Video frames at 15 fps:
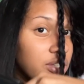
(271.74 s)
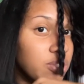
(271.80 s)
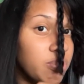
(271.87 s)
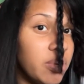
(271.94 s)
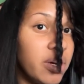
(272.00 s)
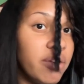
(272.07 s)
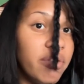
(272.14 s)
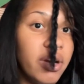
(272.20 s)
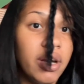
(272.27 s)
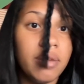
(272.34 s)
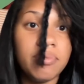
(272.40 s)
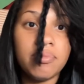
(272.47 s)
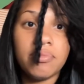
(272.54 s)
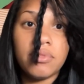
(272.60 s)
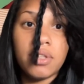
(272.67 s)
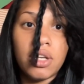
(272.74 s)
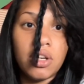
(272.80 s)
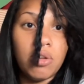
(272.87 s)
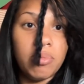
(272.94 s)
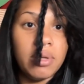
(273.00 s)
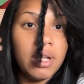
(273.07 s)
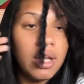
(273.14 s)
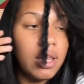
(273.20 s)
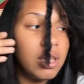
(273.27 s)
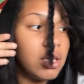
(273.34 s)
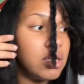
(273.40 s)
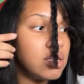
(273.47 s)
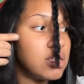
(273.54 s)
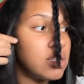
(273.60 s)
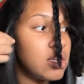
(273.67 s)
part, right? And it'll be like
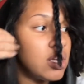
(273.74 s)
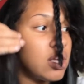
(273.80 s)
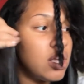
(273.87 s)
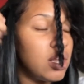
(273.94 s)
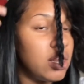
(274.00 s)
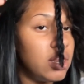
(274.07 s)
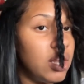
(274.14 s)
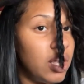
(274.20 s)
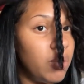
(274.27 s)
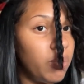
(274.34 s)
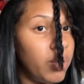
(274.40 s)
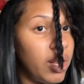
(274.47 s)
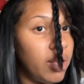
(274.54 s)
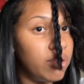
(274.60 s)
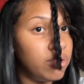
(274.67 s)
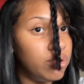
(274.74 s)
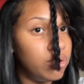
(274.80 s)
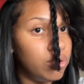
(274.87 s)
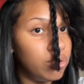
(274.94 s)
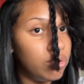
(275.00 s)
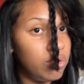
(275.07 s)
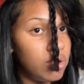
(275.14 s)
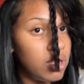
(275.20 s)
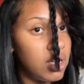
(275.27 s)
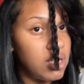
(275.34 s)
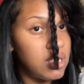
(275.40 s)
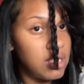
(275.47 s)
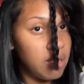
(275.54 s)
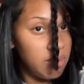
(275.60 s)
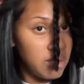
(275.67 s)
this. Then what I'll do, because
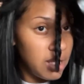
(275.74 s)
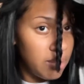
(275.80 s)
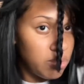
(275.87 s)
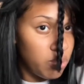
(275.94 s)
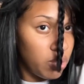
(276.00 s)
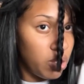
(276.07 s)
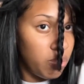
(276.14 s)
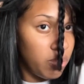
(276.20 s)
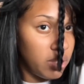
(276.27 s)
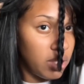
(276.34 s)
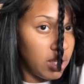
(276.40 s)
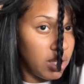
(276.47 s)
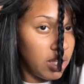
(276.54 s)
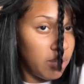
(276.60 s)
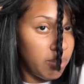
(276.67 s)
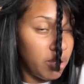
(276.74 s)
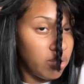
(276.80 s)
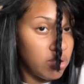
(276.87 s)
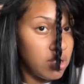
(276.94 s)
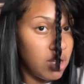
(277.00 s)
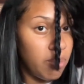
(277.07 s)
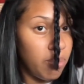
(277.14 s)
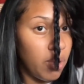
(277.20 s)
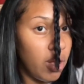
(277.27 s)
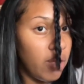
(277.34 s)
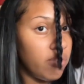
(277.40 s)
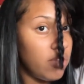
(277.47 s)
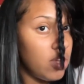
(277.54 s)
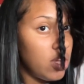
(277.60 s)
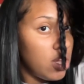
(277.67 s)
sometimes when you put the clip, it'll slip off.
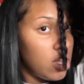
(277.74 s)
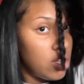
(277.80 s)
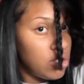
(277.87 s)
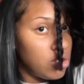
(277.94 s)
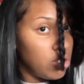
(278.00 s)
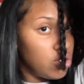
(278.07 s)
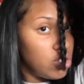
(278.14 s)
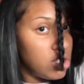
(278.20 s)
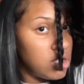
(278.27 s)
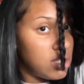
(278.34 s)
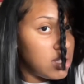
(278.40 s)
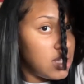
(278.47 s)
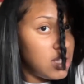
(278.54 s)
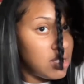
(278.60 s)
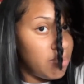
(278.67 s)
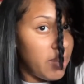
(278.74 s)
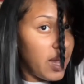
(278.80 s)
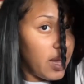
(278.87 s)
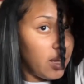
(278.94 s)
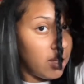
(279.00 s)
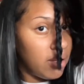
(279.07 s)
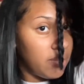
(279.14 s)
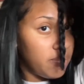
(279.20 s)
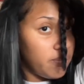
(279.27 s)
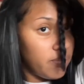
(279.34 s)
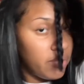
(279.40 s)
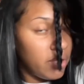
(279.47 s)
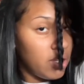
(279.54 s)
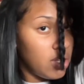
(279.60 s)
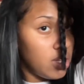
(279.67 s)
So just tease back.
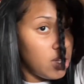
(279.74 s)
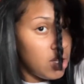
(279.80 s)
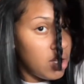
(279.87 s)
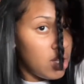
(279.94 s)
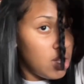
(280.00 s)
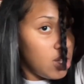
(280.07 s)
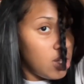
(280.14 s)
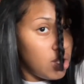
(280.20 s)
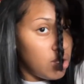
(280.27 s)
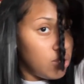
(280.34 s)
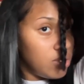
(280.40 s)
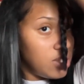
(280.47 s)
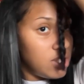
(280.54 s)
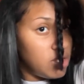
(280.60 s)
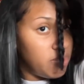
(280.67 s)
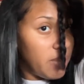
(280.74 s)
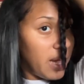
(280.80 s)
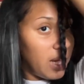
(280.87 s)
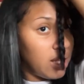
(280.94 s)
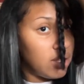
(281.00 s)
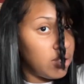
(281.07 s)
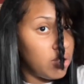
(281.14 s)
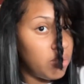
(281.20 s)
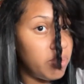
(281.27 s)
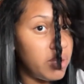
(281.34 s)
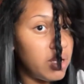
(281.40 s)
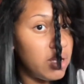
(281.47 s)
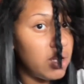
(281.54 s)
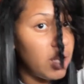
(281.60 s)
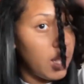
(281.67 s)
You tease back a little
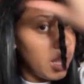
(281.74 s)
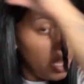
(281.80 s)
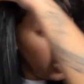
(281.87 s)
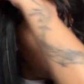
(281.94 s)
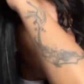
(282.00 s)
bit, and